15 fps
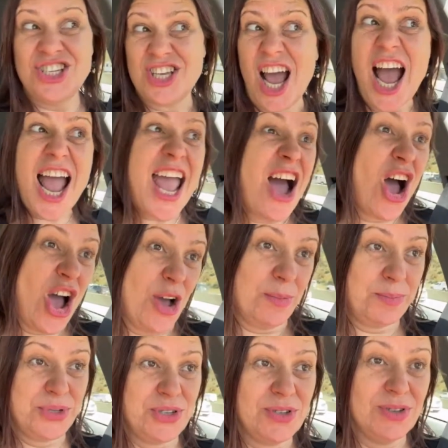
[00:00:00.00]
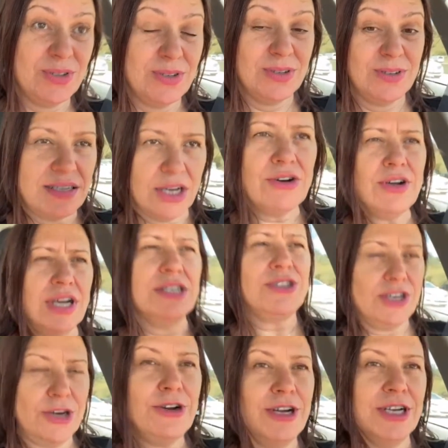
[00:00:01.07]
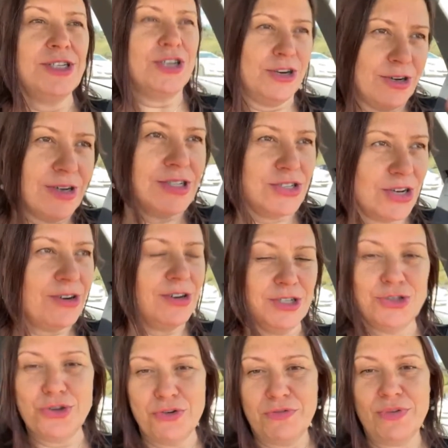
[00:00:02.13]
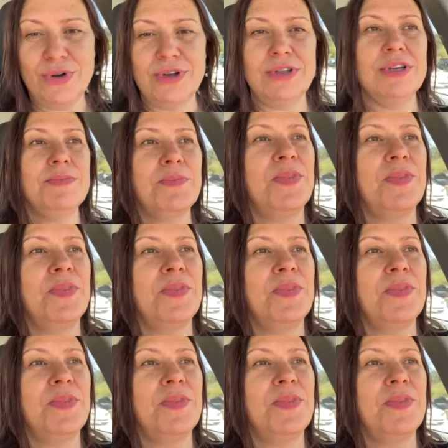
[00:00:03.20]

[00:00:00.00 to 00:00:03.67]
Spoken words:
psyops, etc., etc., etc., etc., and so forth.